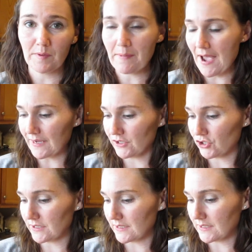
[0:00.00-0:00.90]
be back in
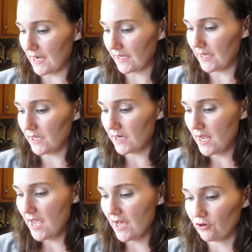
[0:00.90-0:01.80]
just a second,
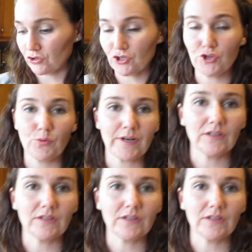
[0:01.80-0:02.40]
and I'll show you what